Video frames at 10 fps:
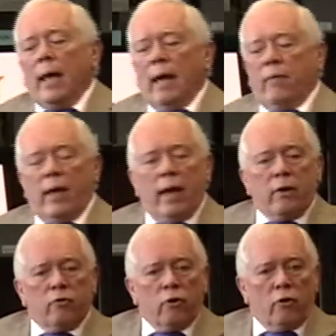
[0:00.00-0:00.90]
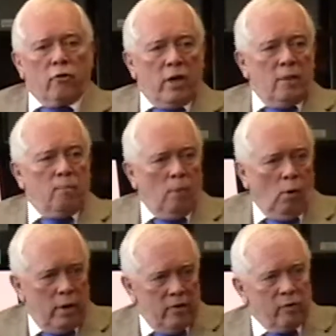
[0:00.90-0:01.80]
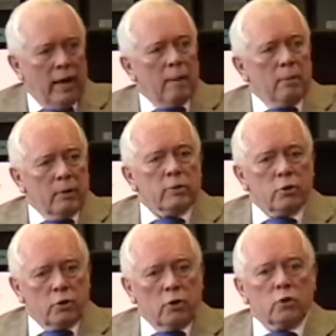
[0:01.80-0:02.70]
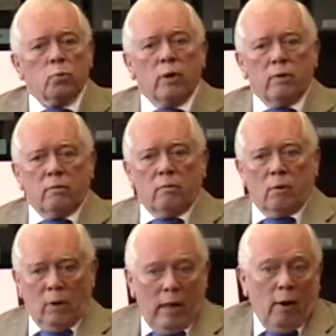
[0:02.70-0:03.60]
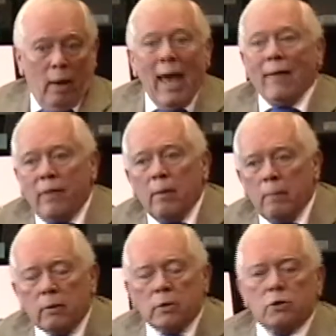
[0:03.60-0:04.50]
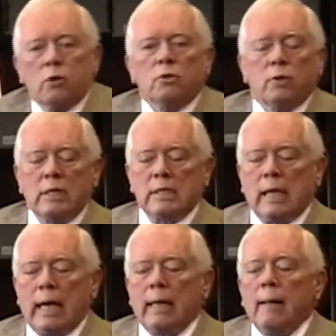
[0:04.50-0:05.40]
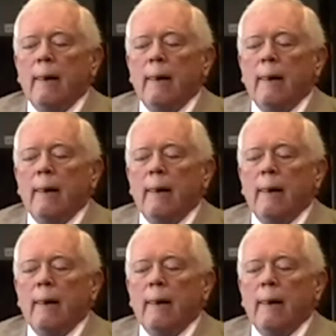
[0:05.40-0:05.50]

And they had a church. He, on his land, built a church with, or helped, had them build a church on his land